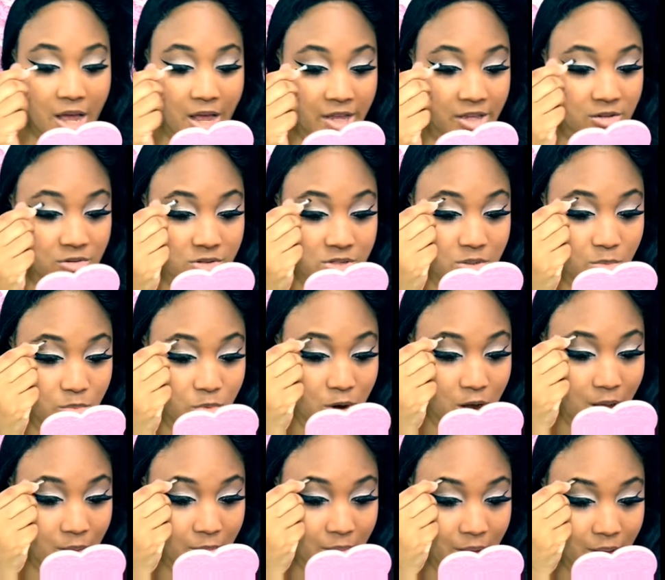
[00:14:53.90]
I use the
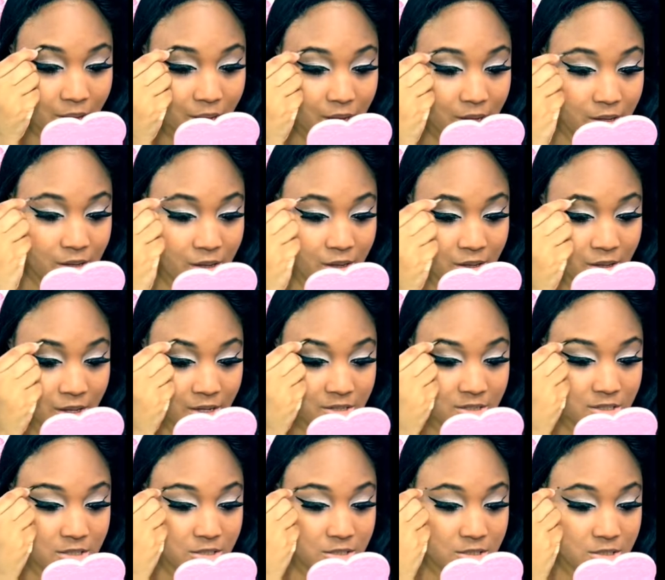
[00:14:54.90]
pomade and I
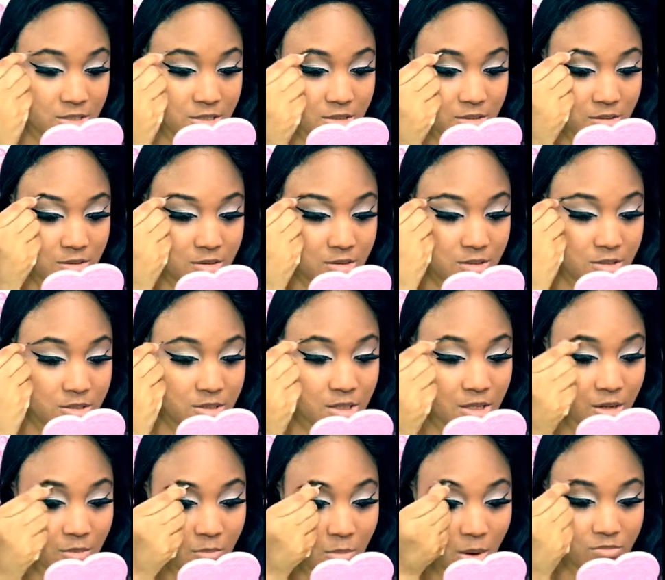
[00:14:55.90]
just
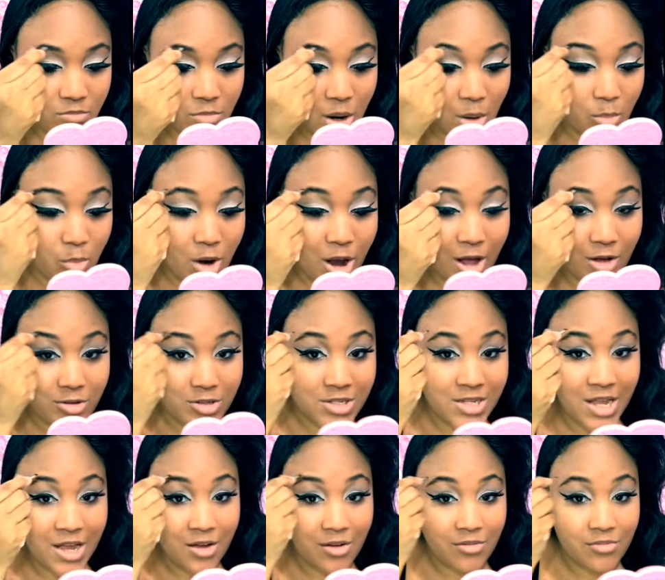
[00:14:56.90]
slick my, my brows
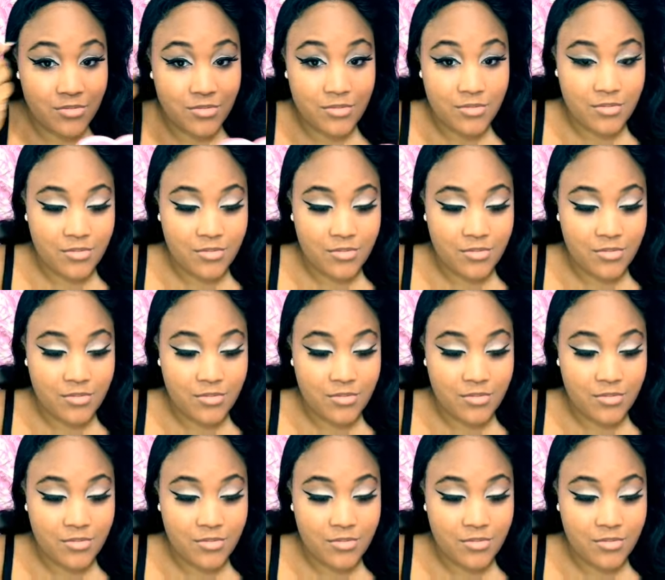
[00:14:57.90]
down.